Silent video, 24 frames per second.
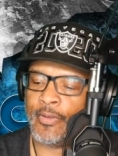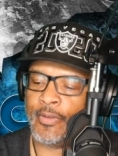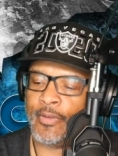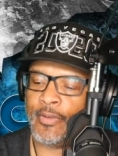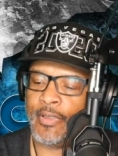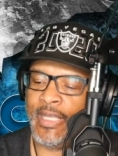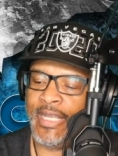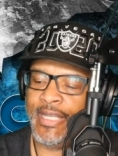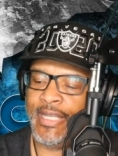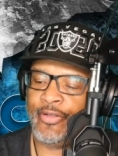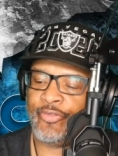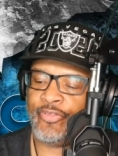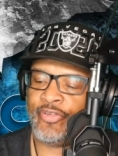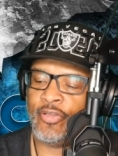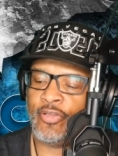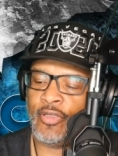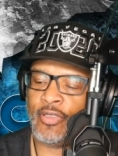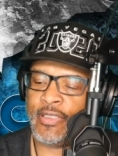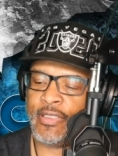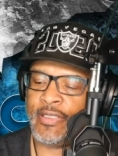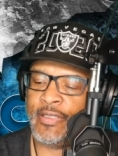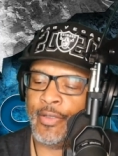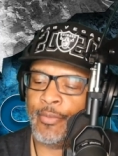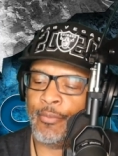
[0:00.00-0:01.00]
and
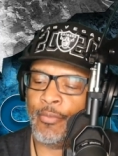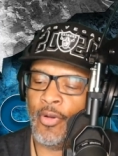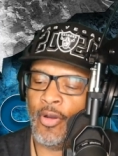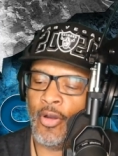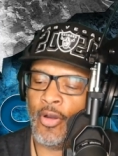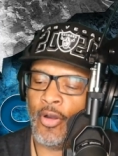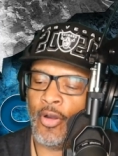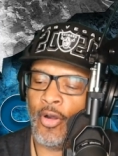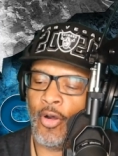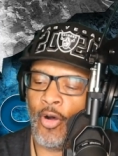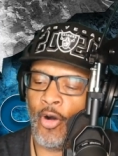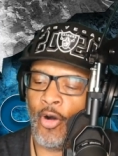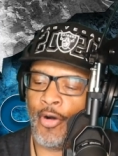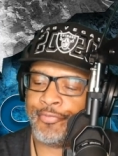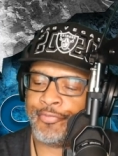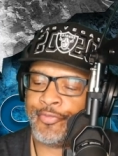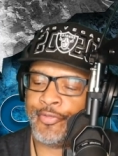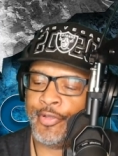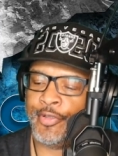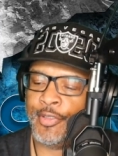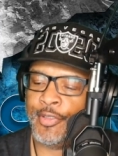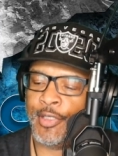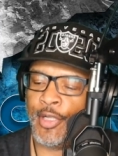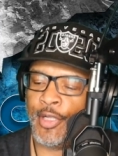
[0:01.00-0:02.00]
took him home off
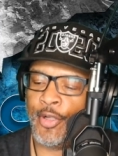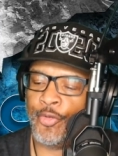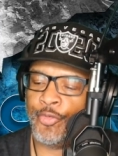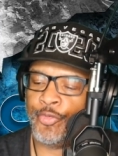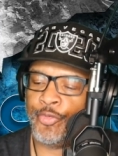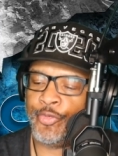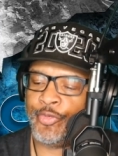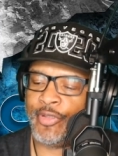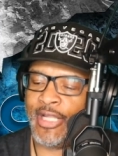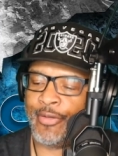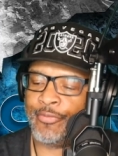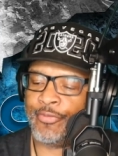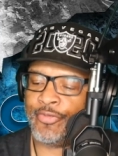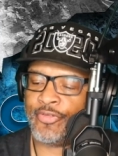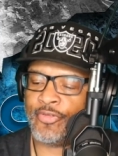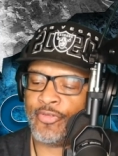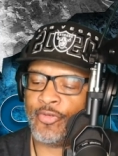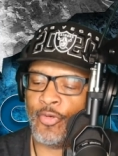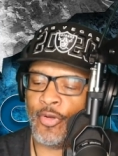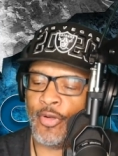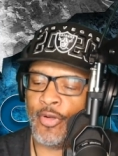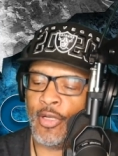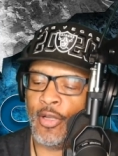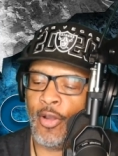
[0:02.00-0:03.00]
the load that was
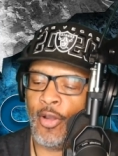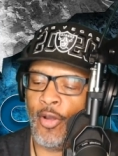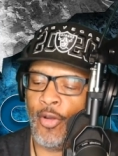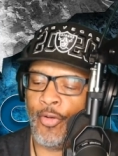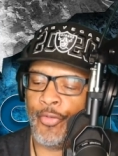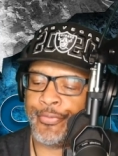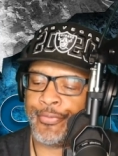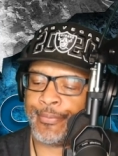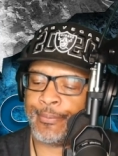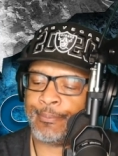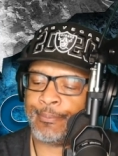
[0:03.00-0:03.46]
going home.